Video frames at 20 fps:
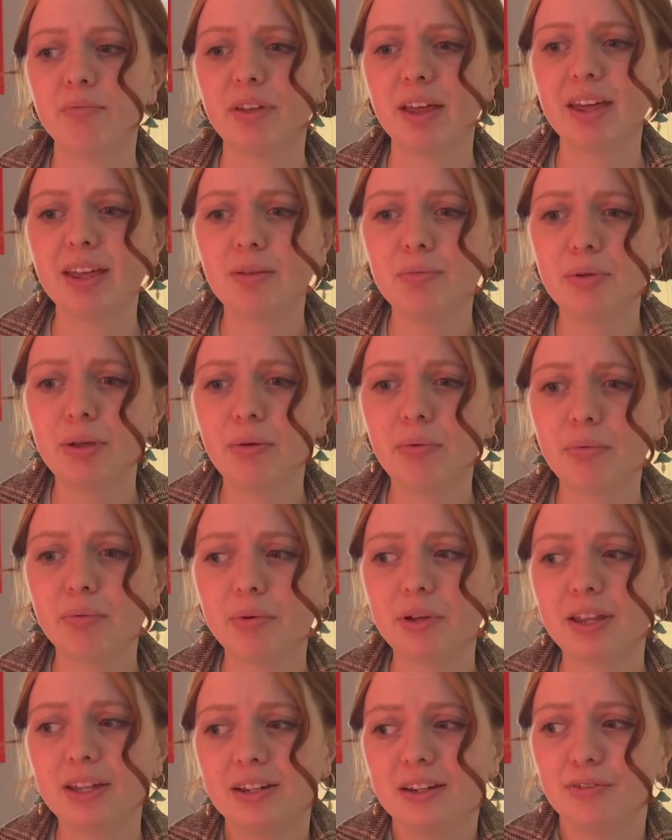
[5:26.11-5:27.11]
it can be
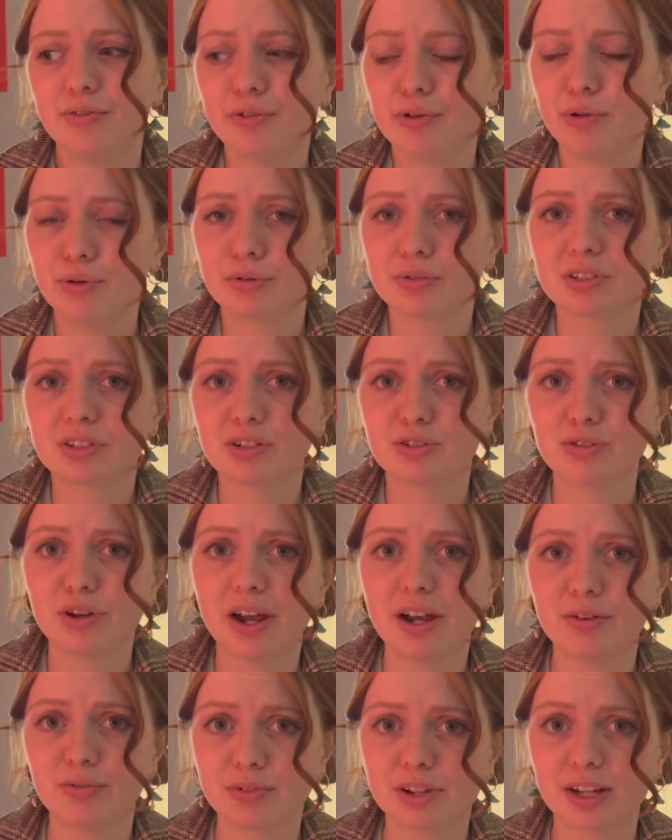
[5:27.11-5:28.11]
really difficult to try
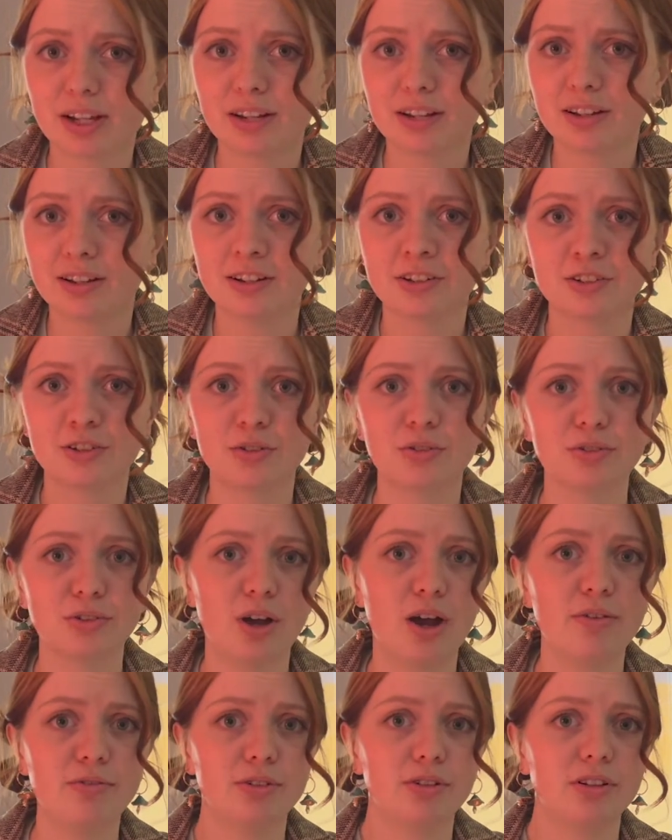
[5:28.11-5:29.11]
and read an adult
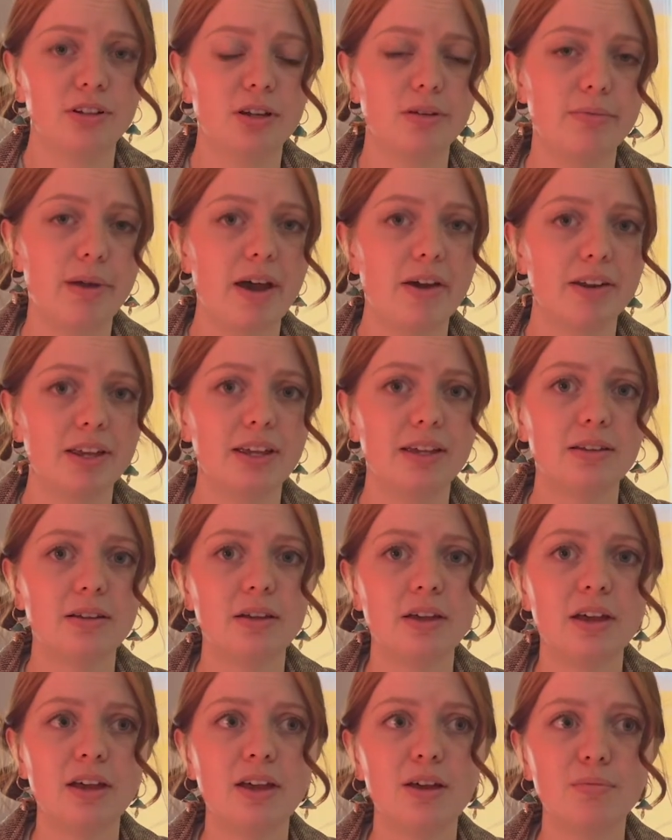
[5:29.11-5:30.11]
novel about it
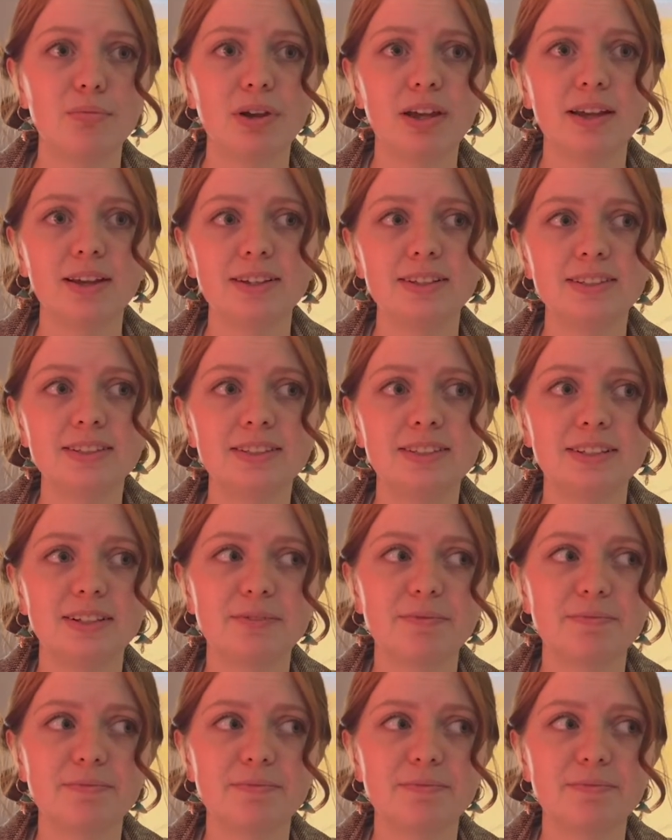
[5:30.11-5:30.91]
because